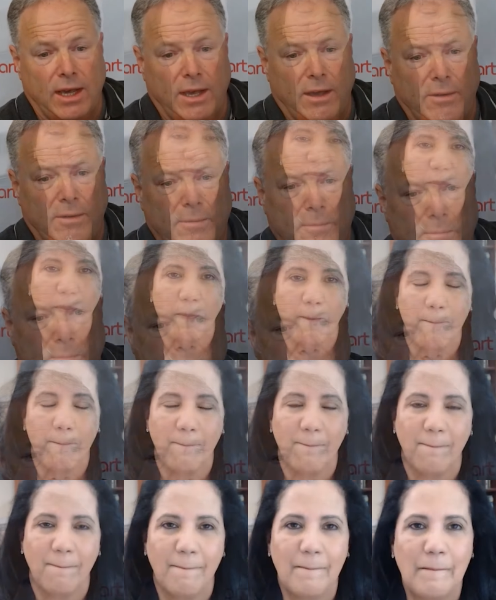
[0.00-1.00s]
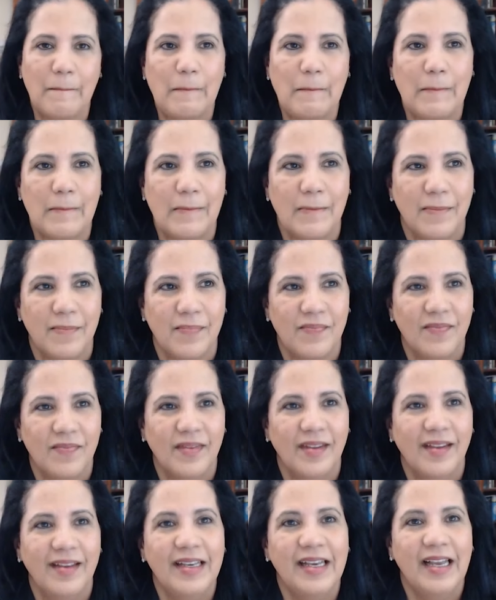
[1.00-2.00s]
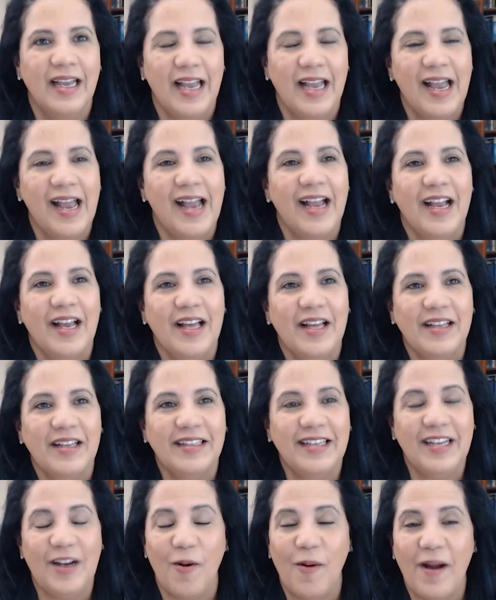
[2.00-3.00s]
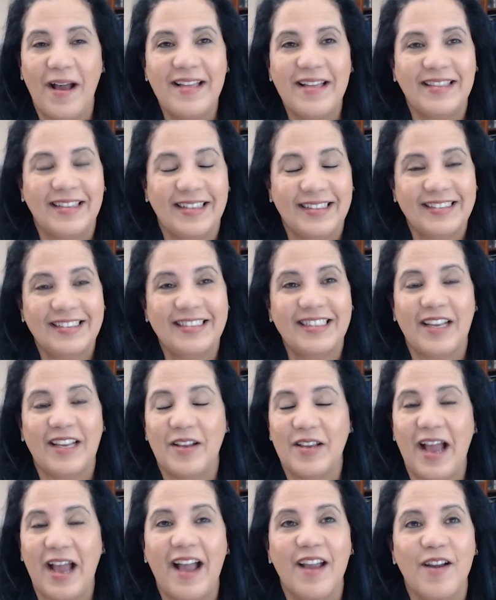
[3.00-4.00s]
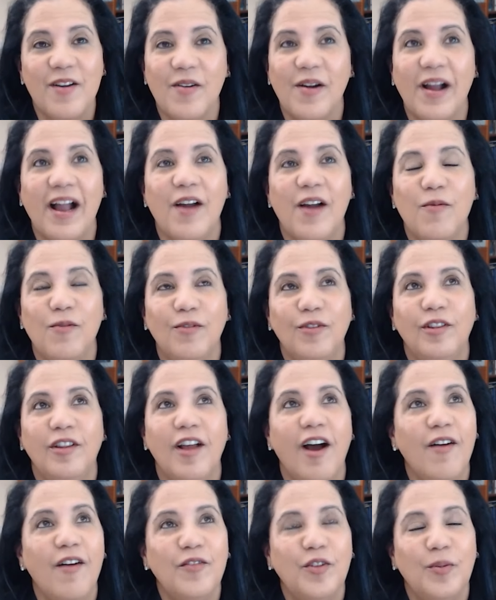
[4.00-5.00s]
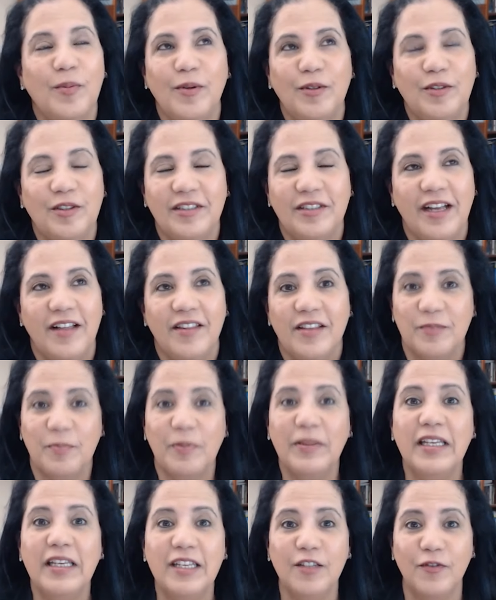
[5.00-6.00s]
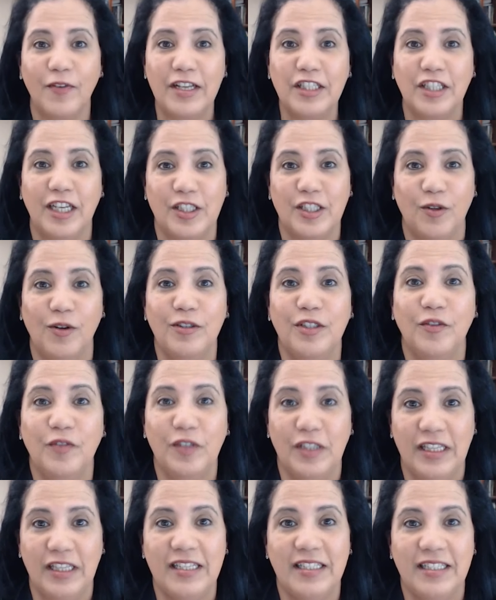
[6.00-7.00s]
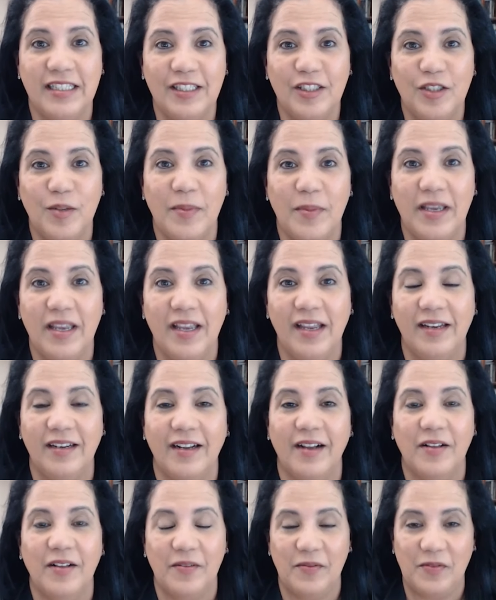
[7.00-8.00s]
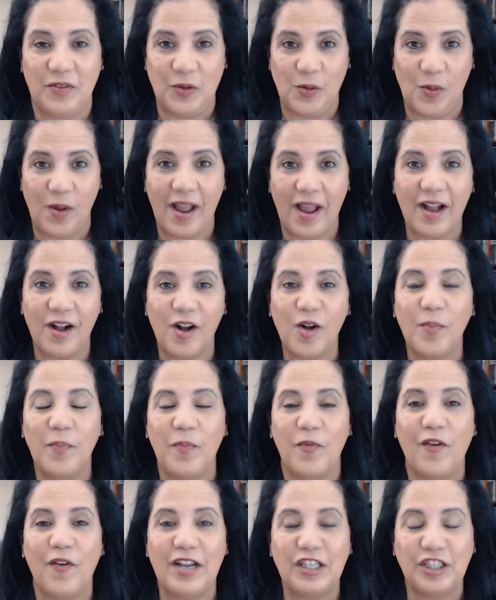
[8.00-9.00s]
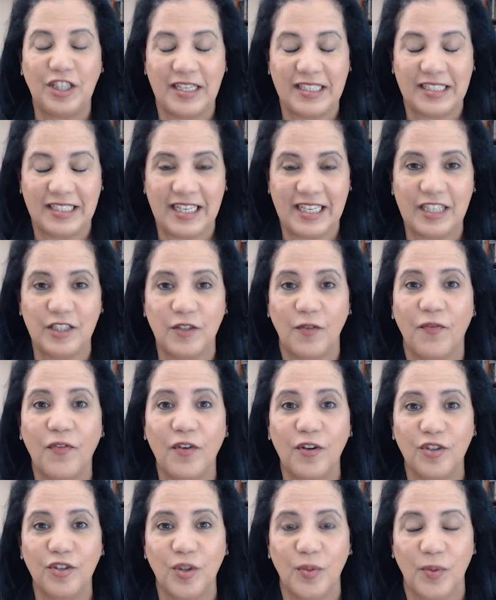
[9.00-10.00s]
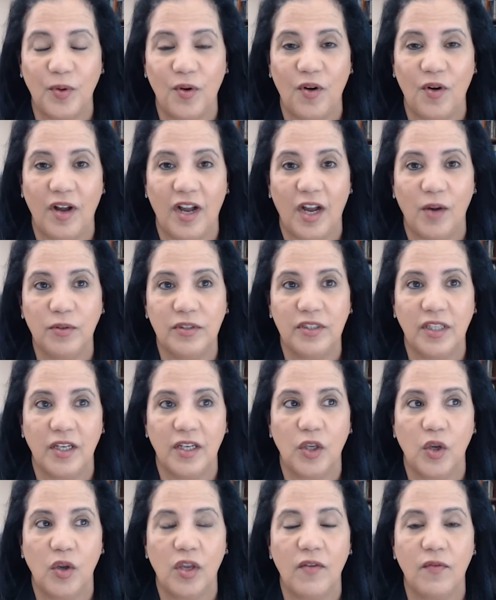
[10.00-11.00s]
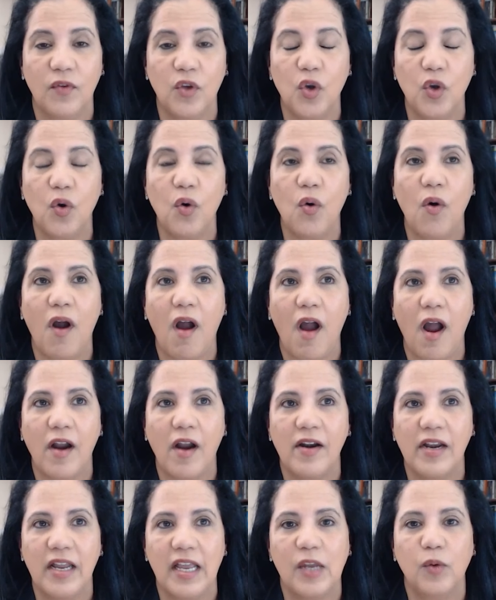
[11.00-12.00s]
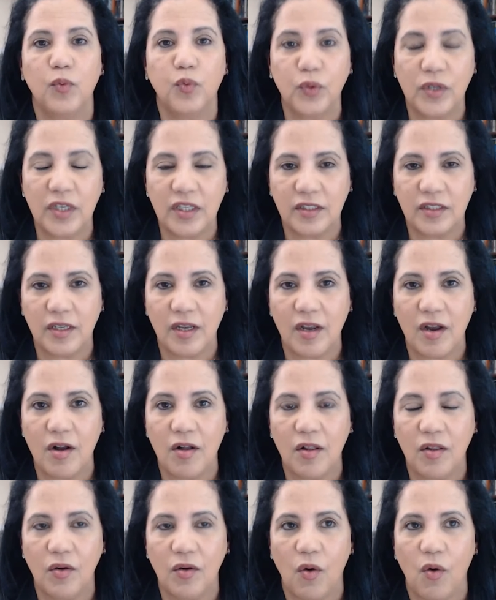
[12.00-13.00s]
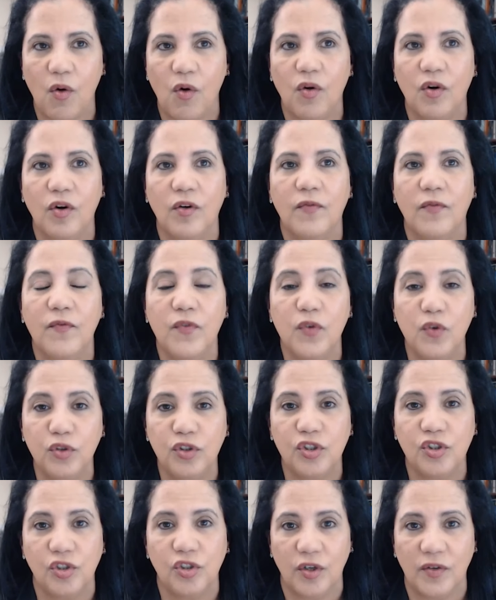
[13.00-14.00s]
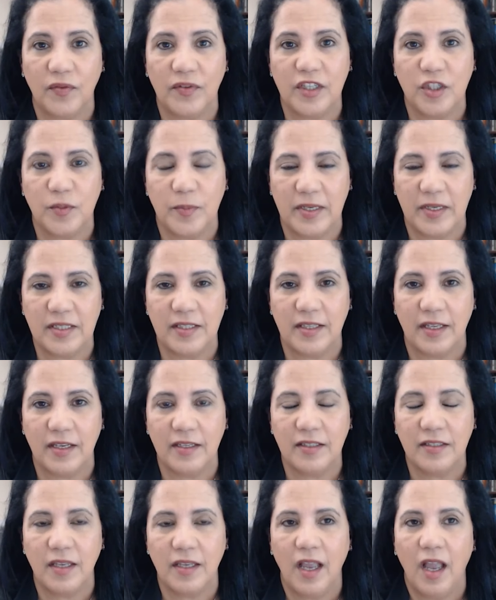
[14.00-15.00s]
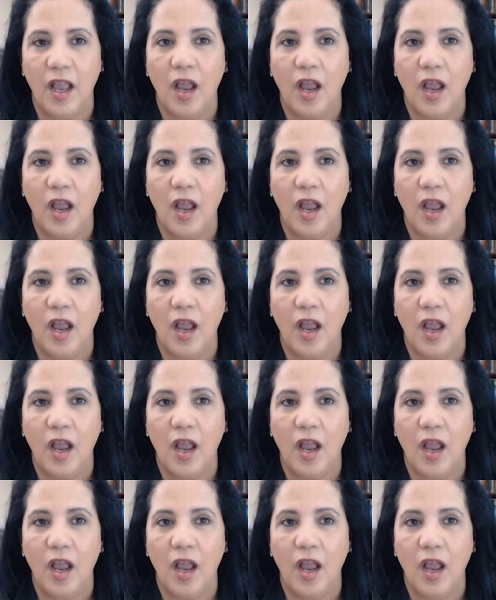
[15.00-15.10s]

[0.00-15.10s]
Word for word: now? Mm. You know what? That's I I would love to be able to tell these. Please, franchisors, if you're listening to me, to help franchisees. First of all, I would tell you if you are a retail or food service business